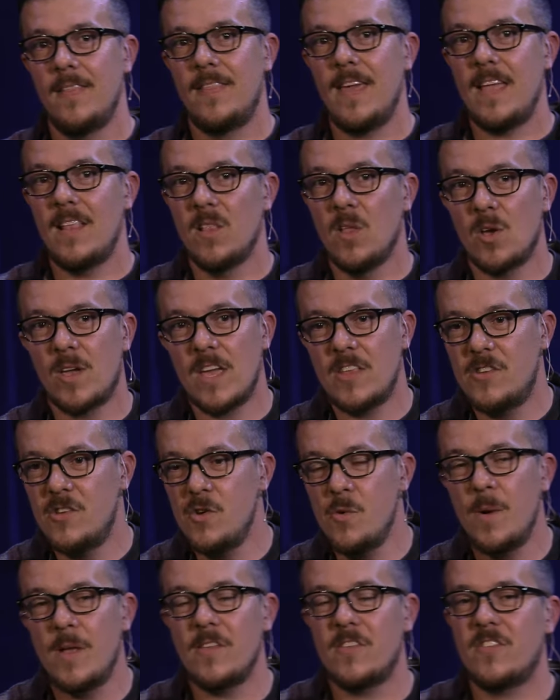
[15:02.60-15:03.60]
They look at
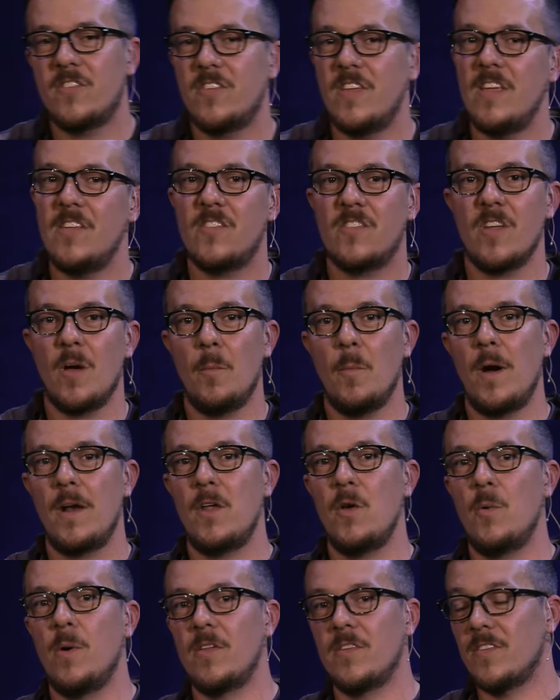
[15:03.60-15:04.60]
you and see
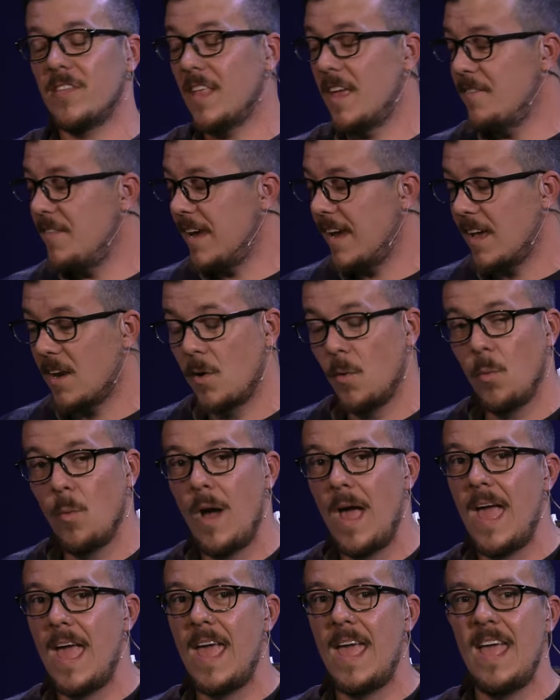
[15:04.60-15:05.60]
someone who is living in a
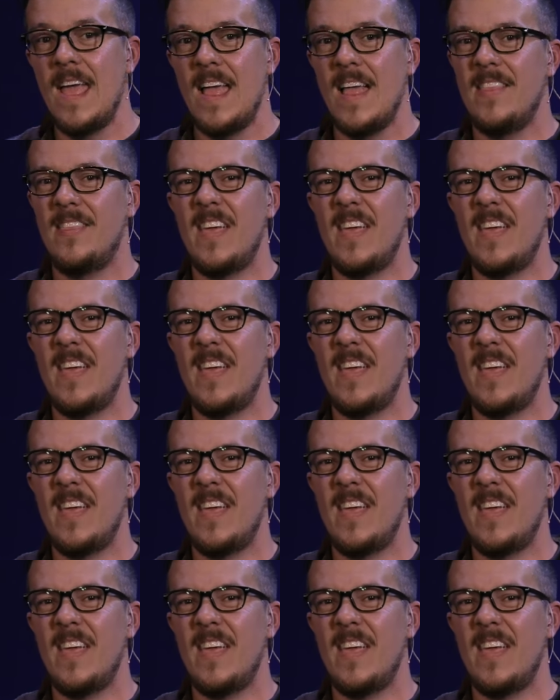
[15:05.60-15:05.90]
way